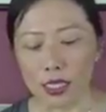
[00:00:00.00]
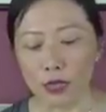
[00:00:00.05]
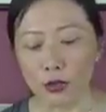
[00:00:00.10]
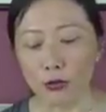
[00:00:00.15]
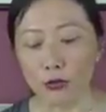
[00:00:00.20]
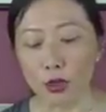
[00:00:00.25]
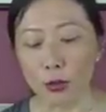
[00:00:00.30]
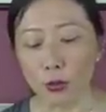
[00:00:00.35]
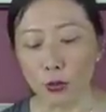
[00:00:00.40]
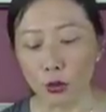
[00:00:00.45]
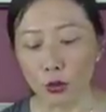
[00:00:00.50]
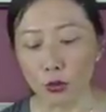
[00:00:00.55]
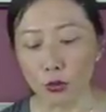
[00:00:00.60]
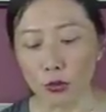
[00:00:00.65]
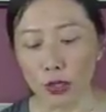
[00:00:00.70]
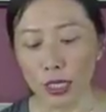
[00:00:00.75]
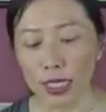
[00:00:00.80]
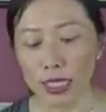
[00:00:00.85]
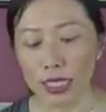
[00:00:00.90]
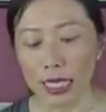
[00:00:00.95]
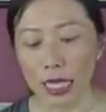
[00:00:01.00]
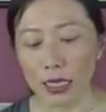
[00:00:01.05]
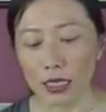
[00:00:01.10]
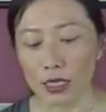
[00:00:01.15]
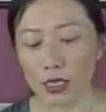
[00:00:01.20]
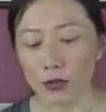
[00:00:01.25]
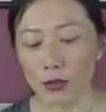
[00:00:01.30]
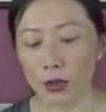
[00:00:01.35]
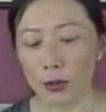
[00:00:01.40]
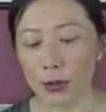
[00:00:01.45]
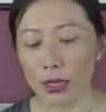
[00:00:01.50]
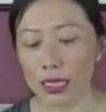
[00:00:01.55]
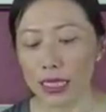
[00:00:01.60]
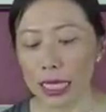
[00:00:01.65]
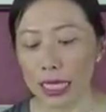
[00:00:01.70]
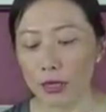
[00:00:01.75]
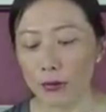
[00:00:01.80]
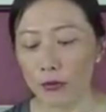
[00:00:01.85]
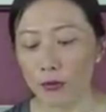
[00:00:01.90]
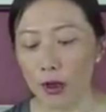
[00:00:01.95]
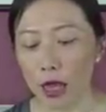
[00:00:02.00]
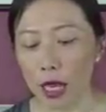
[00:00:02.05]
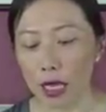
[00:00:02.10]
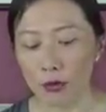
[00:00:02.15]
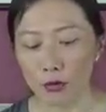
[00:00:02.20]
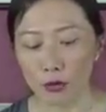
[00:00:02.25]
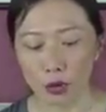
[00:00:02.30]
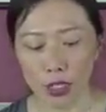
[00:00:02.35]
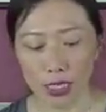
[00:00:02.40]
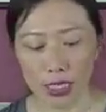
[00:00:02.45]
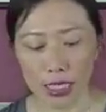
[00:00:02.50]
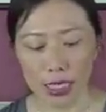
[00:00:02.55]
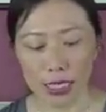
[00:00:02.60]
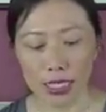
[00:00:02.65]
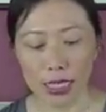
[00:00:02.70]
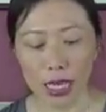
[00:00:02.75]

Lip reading: of removing cells from a day 5 or 6